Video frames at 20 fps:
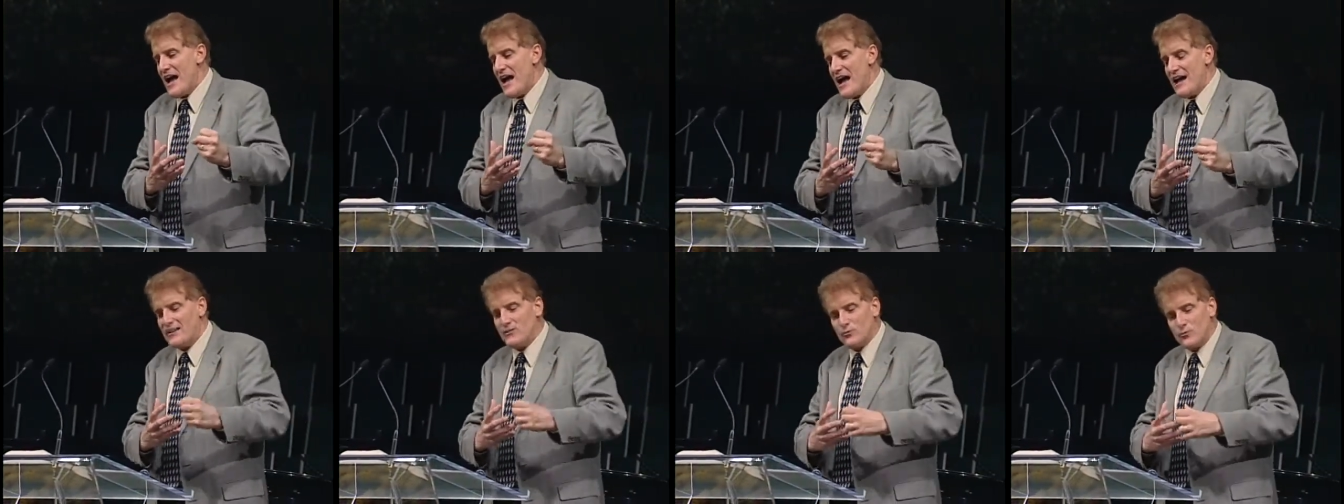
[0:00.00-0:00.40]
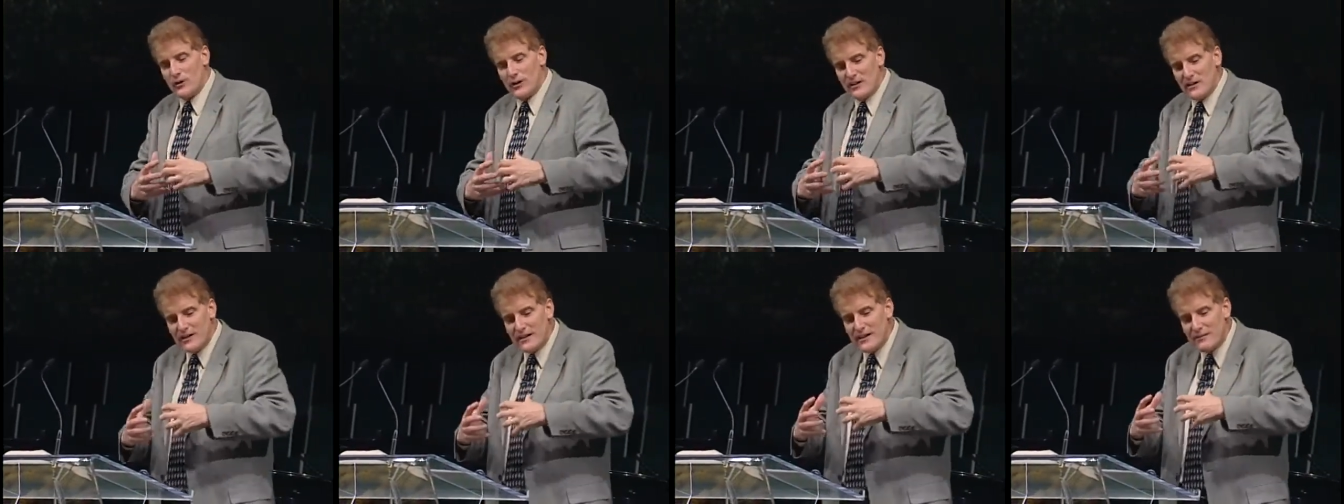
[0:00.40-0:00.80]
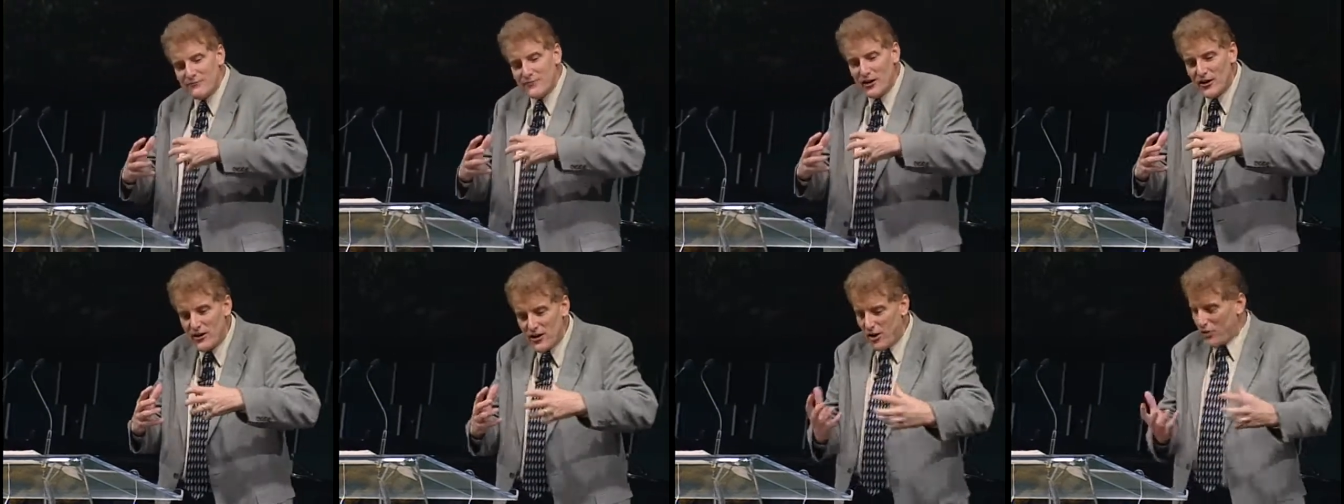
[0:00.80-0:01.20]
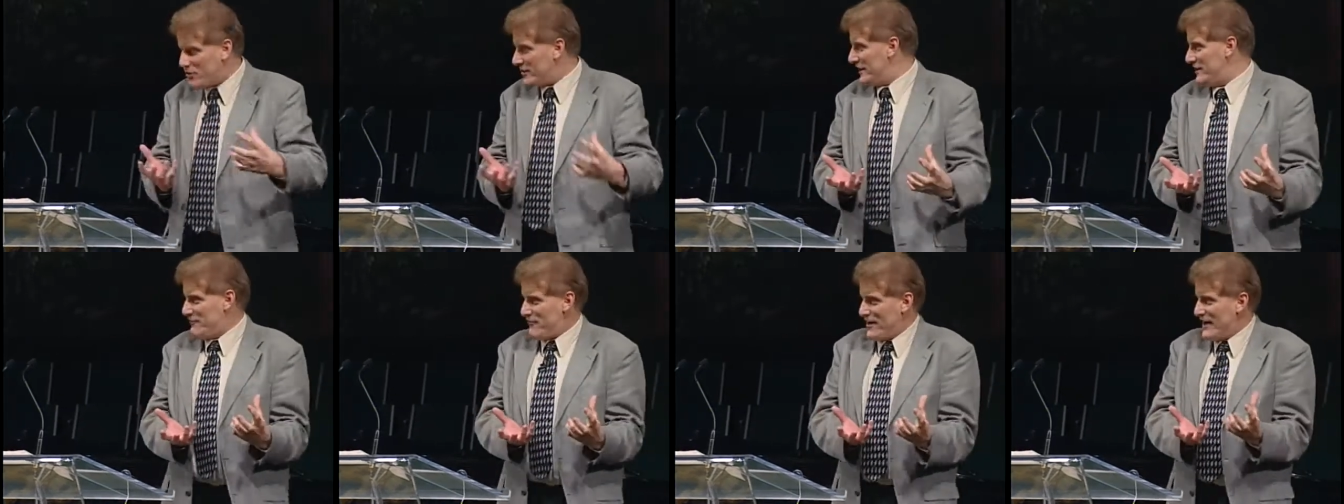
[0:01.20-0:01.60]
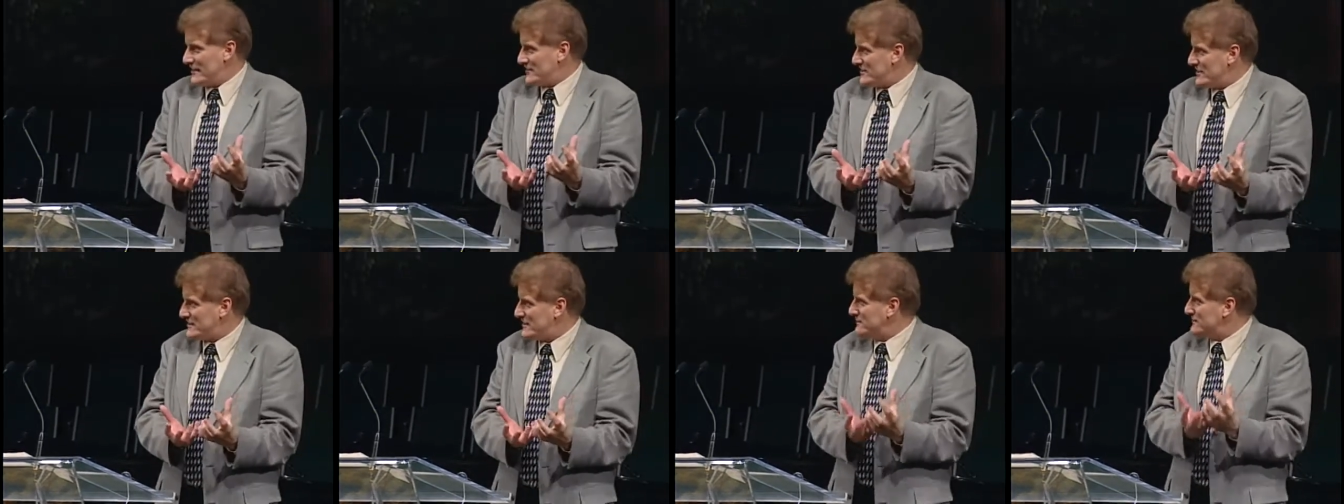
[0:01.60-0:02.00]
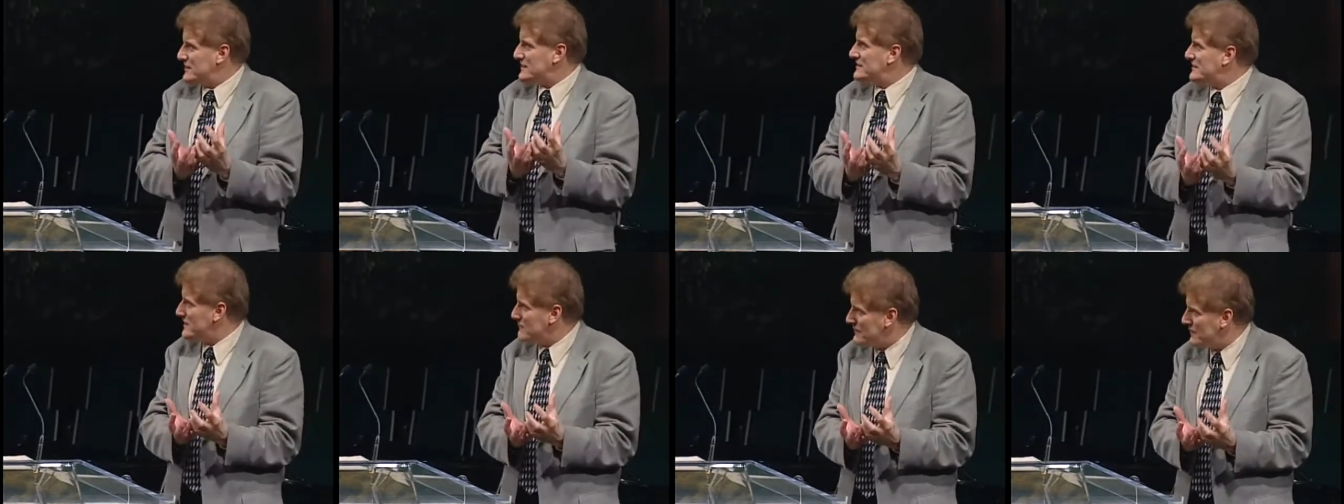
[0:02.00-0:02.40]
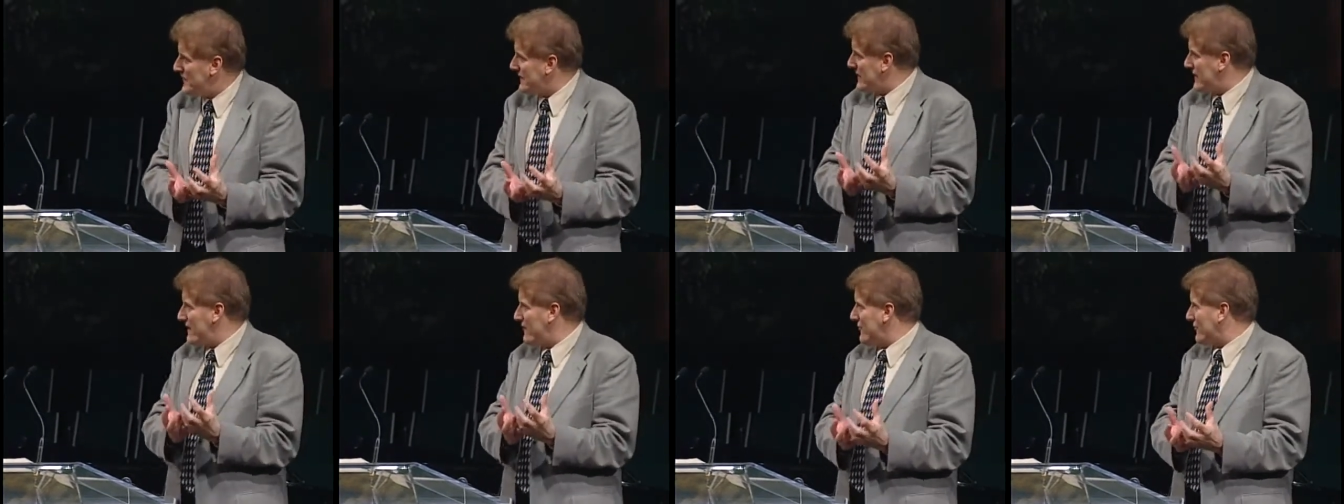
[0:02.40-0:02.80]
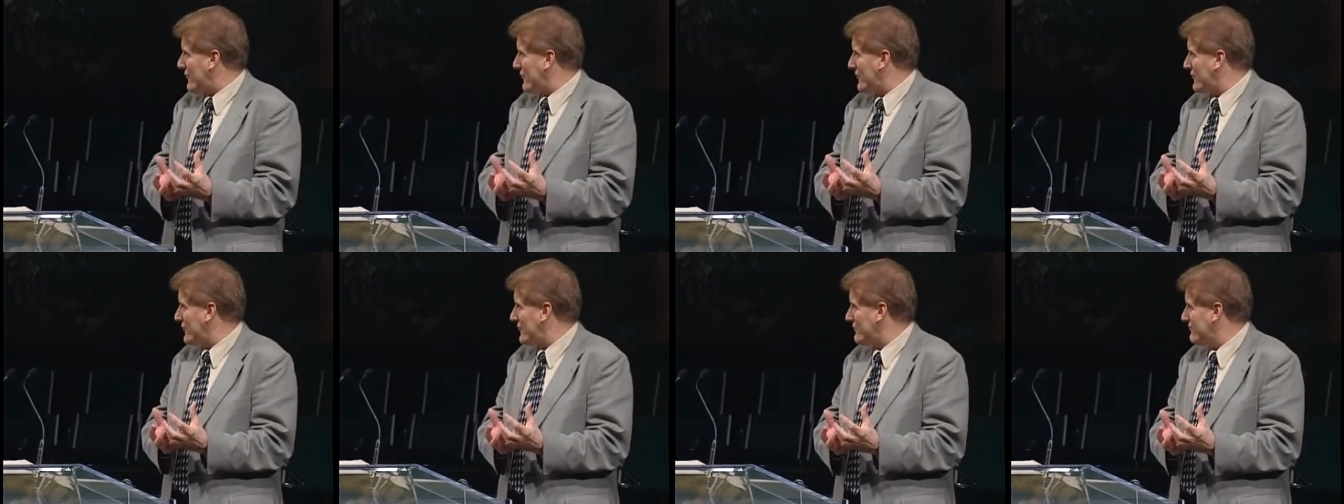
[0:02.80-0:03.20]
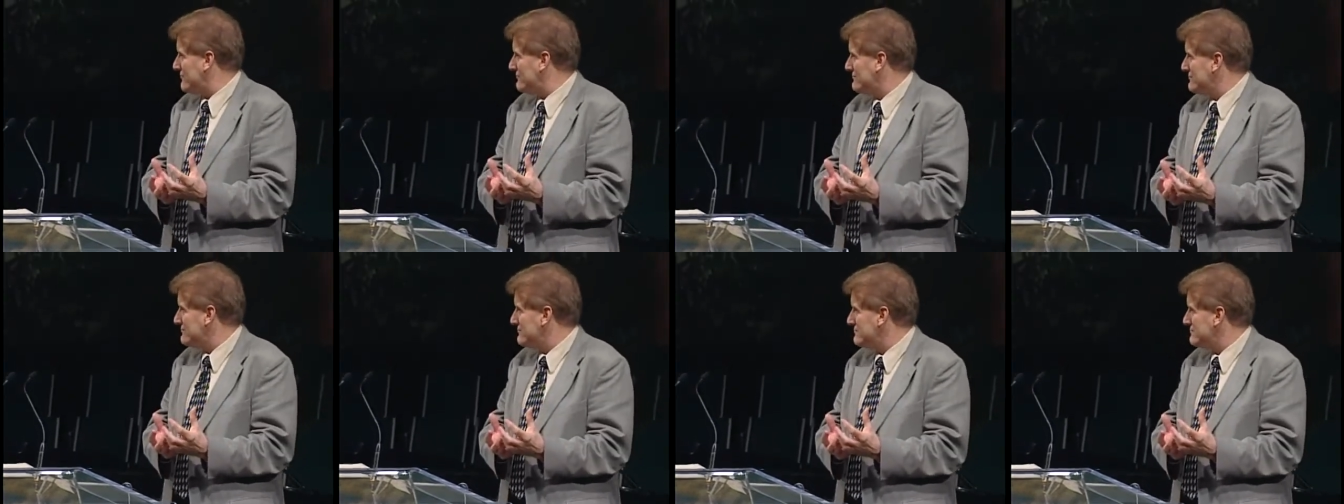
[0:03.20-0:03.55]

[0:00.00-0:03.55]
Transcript: and we'll leave the local evangelism to somebody else.